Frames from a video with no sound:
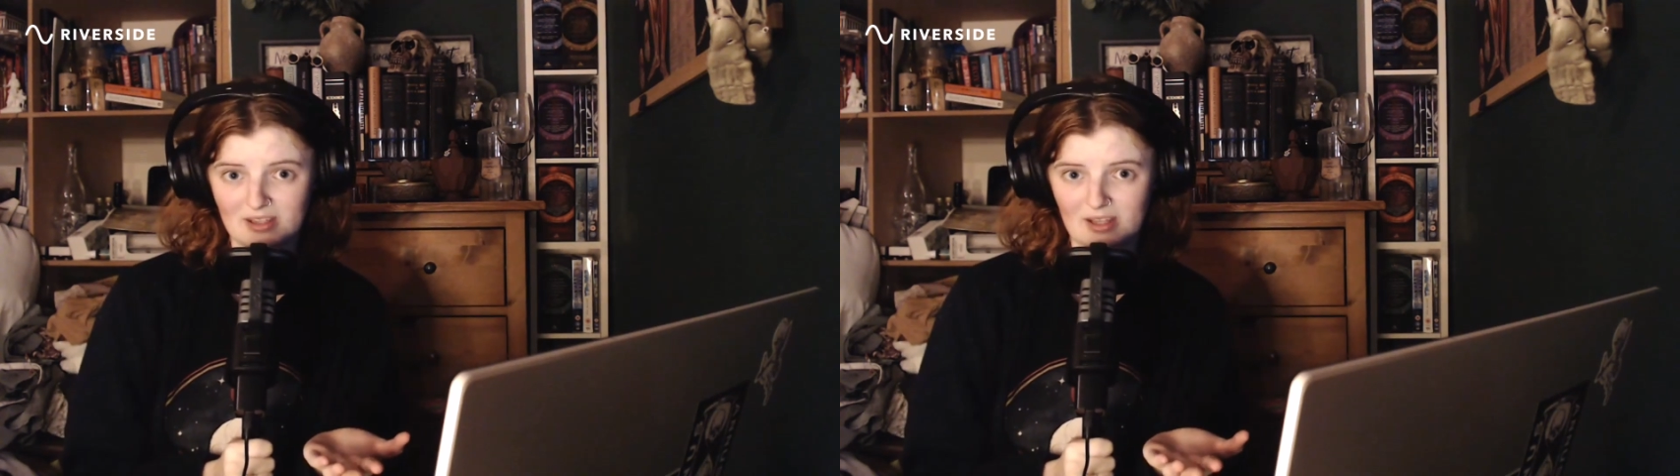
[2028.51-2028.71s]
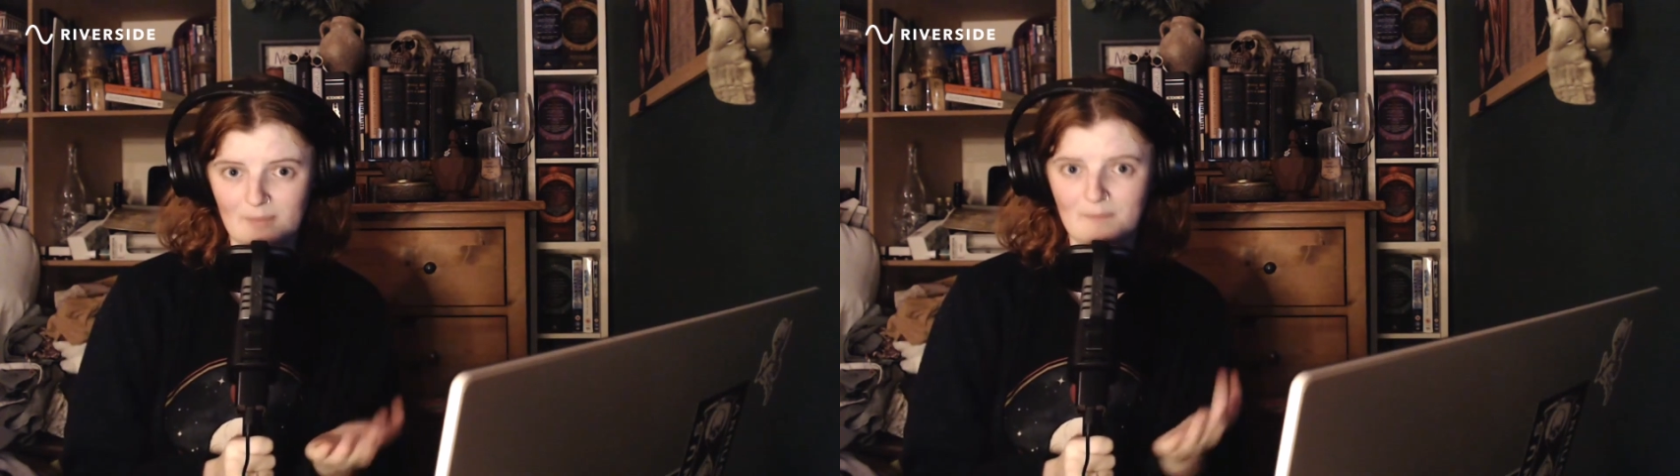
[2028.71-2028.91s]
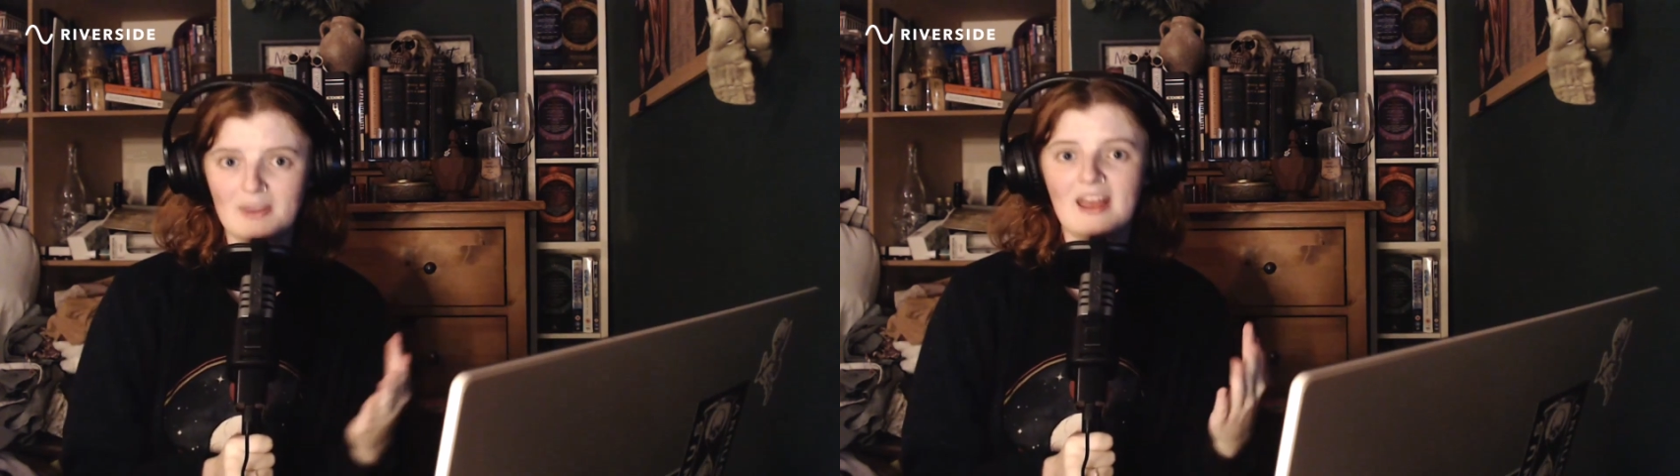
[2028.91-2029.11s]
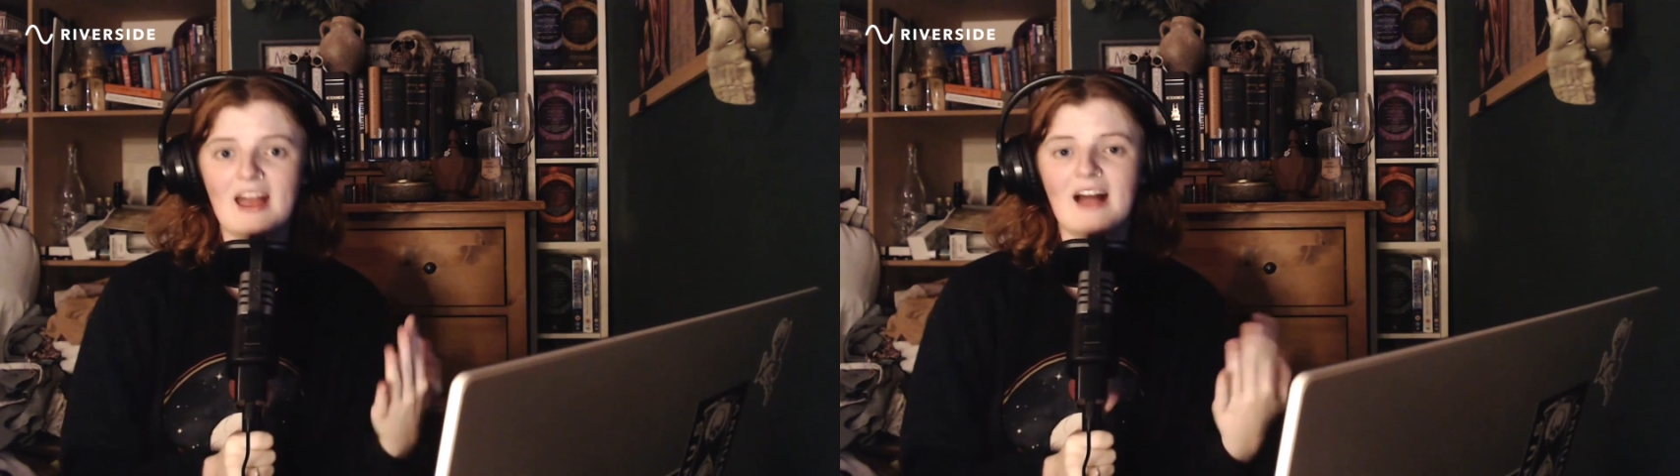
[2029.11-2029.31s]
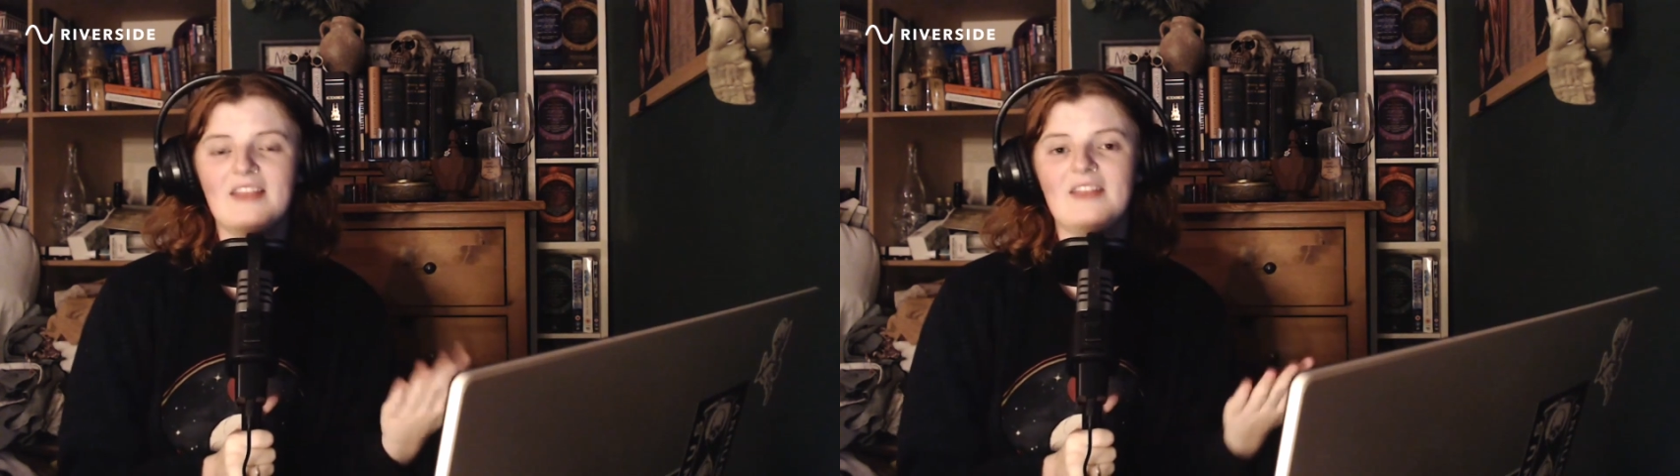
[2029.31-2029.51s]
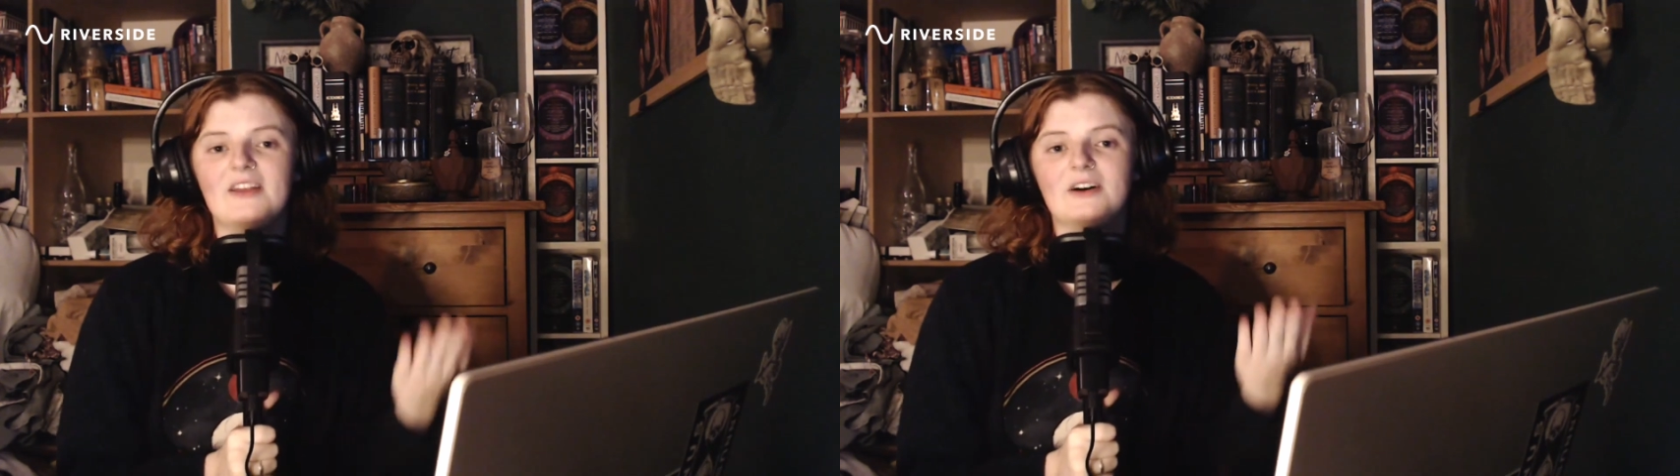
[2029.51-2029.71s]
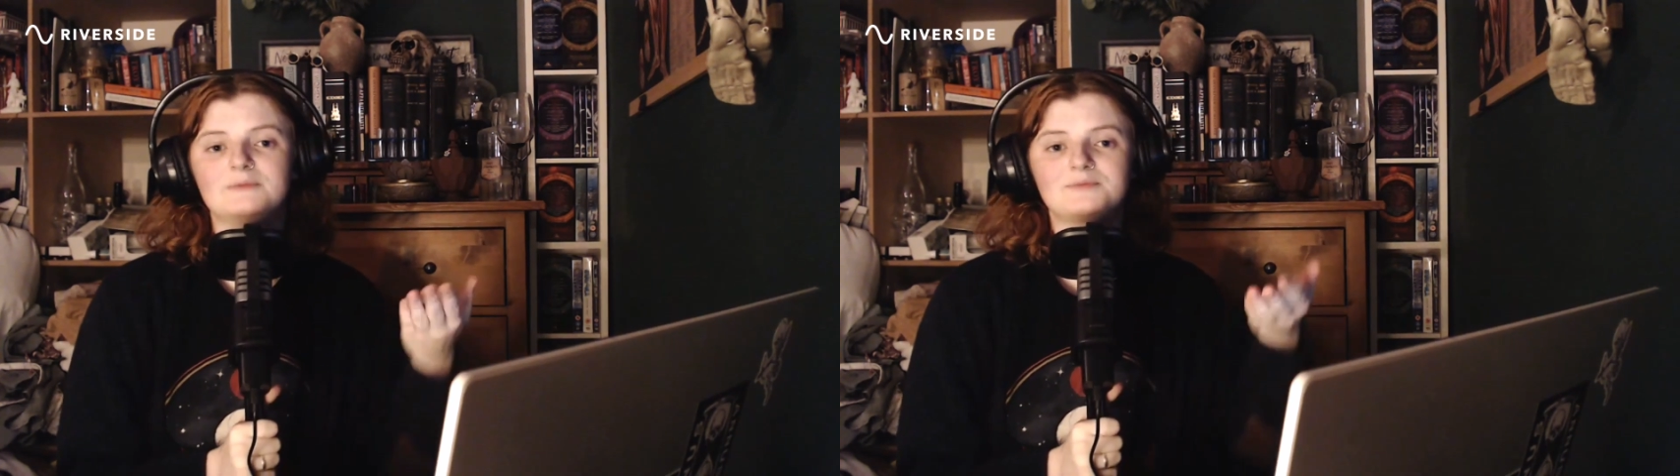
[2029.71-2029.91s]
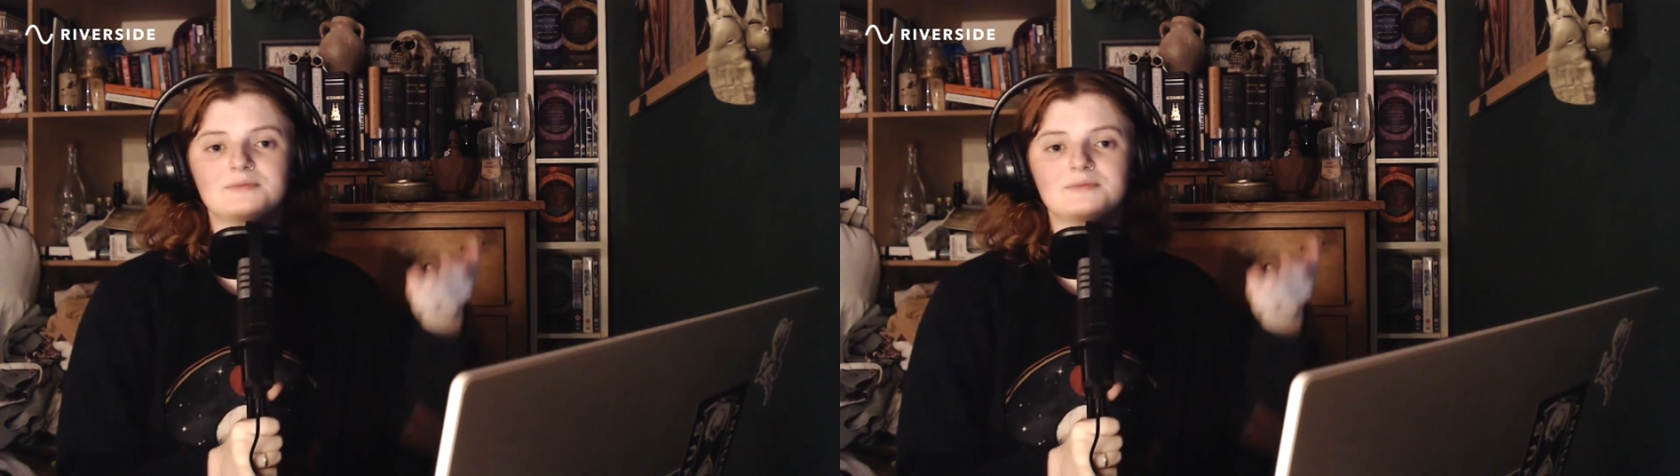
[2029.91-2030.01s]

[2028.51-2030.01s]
them, and then they'll